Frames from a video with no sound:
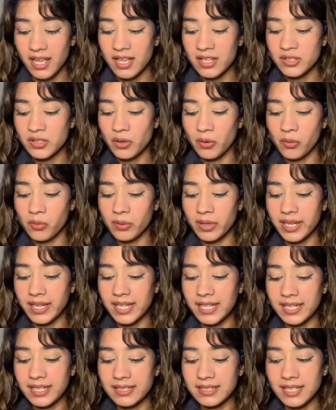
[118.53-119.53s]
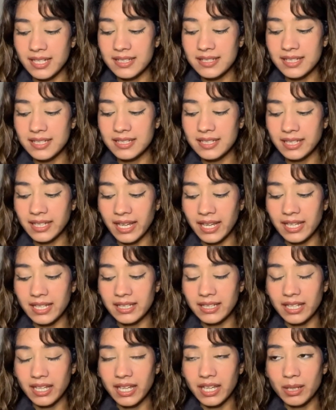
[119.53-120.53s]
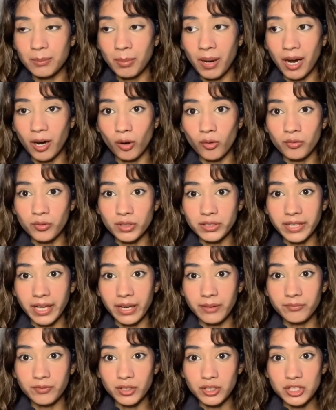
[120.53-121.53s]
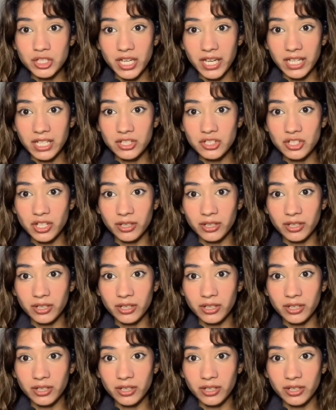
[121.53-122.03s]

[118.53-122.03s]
So it does indicate a powerful time for change and